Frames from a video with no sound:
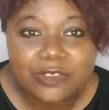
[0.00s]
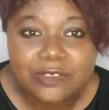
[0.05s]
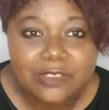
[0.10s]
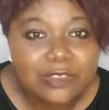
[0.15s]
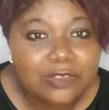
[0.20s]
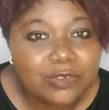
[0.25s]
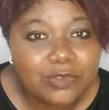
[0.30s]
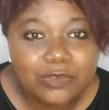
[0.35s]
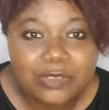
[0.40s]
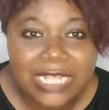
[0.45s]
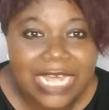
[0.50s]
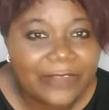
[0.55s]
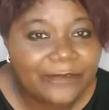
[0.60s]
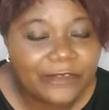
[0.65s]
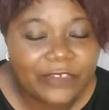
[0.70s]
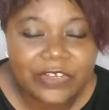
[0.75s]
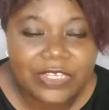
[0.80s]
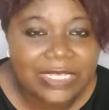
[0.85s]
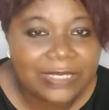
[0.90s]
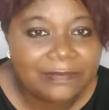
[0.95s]
you to do that
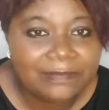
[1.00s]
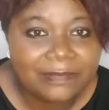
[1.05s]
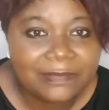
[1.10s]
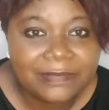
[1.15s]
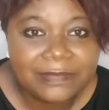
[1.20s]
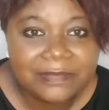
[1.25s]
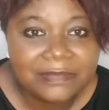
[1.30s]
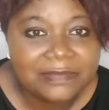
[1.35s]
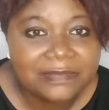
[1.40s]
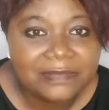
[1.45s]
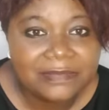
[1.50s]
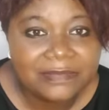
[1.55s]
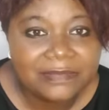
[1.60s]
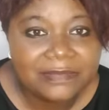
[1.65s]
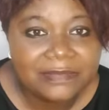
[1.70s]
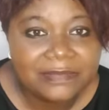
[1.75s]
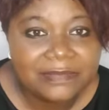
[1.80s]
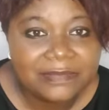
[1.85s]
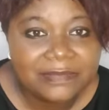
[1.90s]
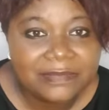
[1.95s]
for him.
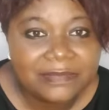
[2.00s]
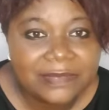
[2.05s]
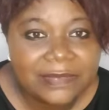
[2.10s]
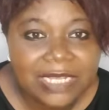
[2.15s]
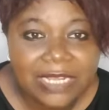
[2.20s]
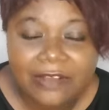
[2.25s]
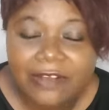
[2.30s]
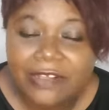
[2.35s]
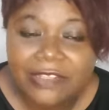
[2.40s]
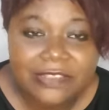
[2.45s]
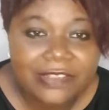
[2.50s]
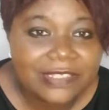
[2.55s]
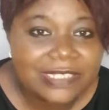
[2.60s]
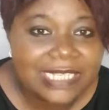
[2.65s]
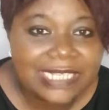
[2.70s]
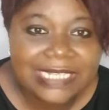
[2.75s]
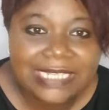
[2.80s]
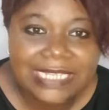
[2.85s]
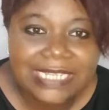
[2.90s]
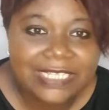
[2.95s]
God
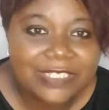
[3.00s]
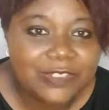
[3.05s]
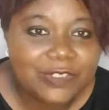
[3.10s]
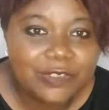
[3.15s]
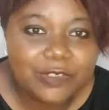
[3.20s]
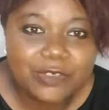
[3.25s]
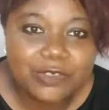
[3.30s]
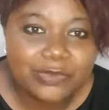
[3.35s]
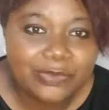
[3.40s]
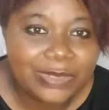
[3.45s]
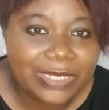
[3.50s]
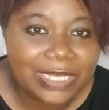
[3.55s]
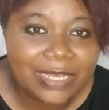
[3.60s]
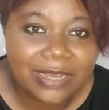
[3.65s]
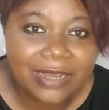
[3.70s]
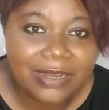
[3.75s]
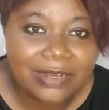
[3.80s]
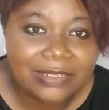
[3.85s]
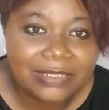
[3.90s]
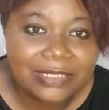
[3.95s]
doesn't need you to be
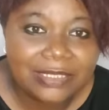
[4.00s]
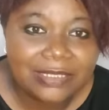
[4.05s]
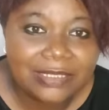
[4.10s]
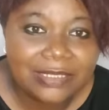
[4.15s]
God.